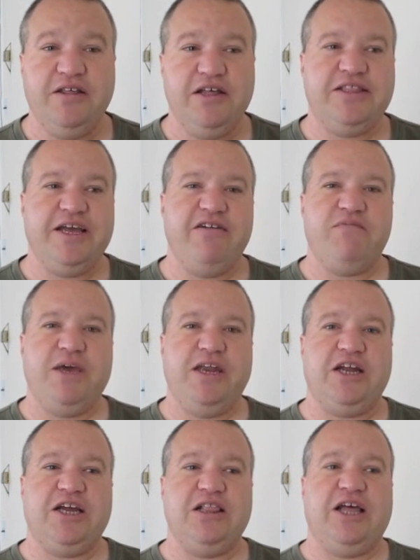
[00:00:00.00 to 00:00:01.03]
that they have
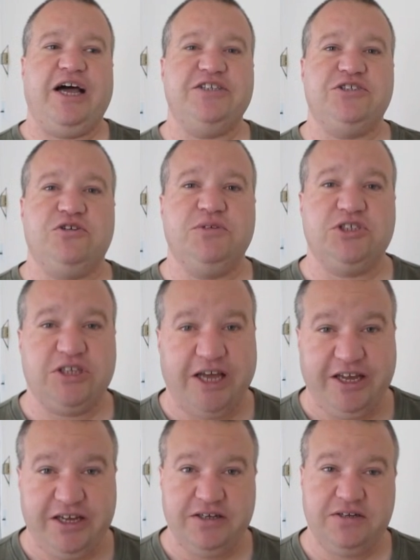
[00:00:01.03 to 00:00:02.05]
made a colossal
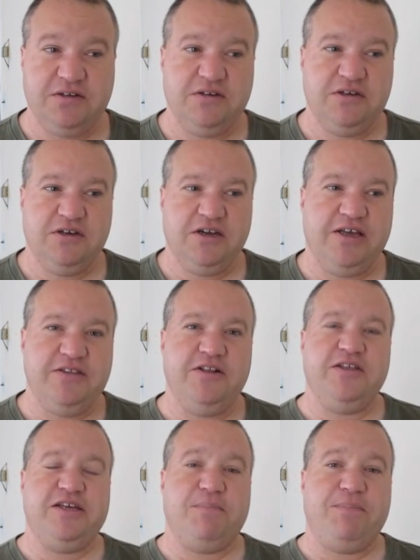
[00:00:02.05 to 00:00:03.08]
mistake and
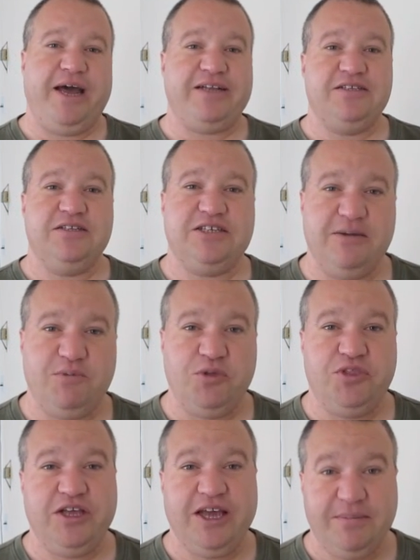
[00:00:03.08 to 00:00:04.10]
need to get back to the table
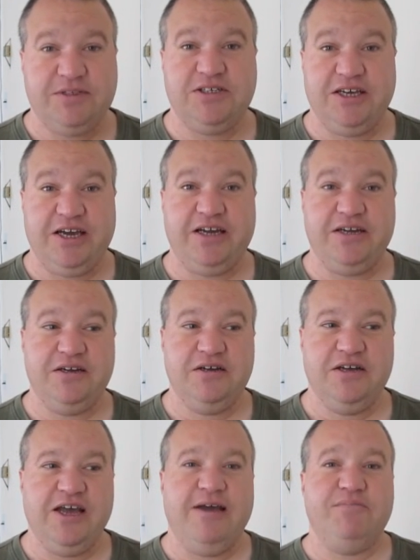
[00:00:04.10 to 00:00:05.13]
with the MTA.
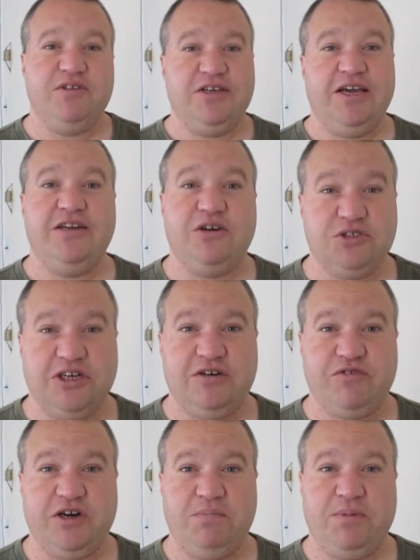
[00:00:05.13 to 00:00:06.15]
MTA knows how
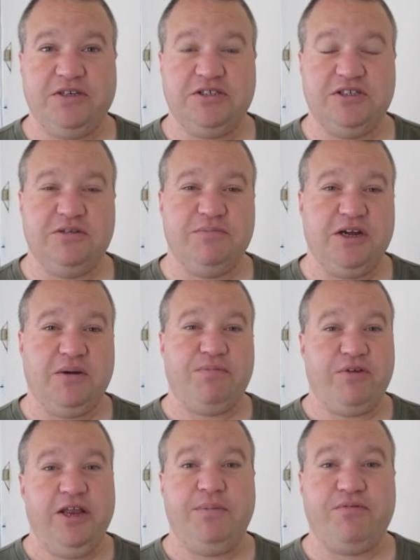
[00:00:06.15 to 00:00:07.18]
to run a bus system. There are
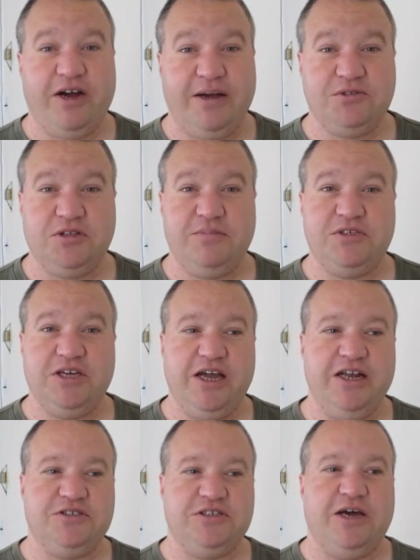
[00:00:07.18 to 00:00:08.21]
plenty of problems with MTA.
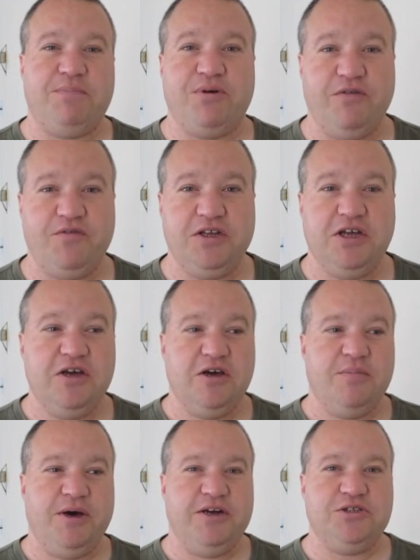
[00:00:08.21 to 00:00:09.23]
It's not perfect,
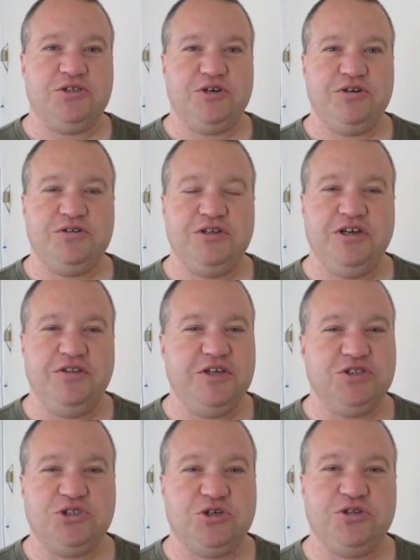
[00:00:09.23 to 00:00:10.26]
but
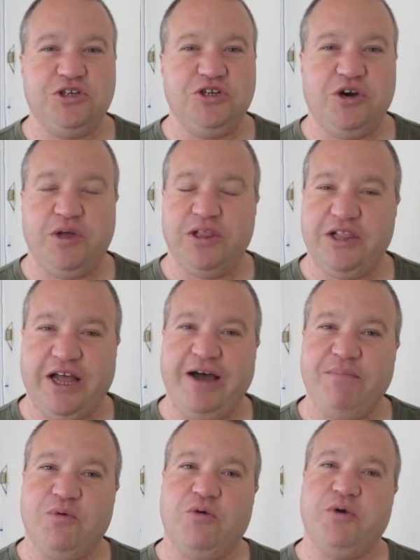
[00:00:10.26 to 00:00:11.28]
they certainly know a
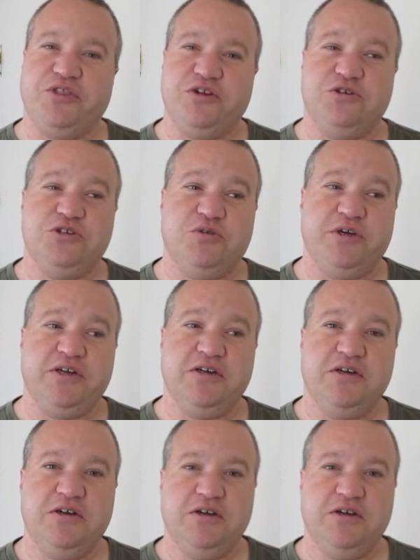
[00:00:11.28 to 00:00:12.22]
lot more what they're doing